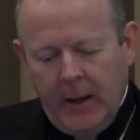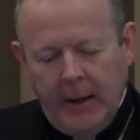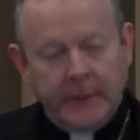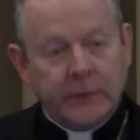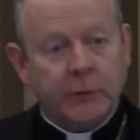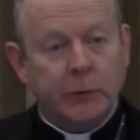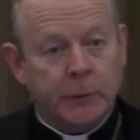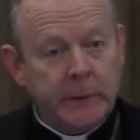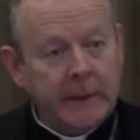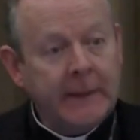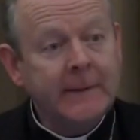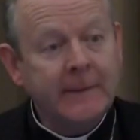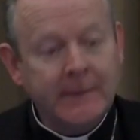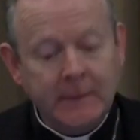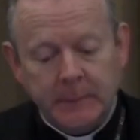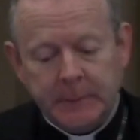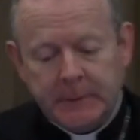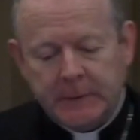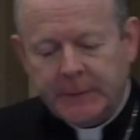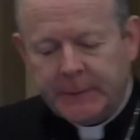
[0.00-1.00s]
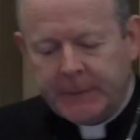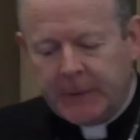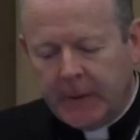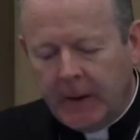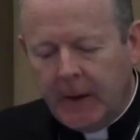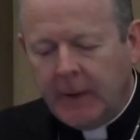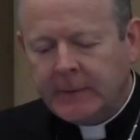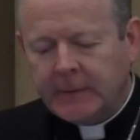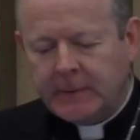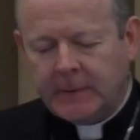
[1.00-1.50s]
It's reasonable
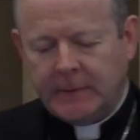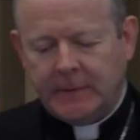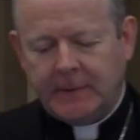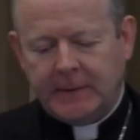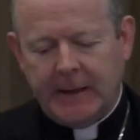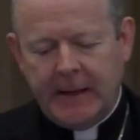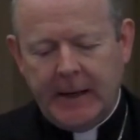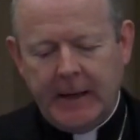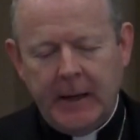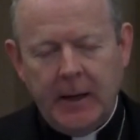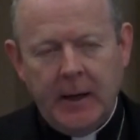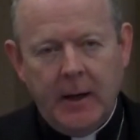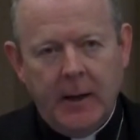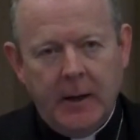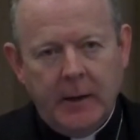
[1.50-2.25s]
for us to say,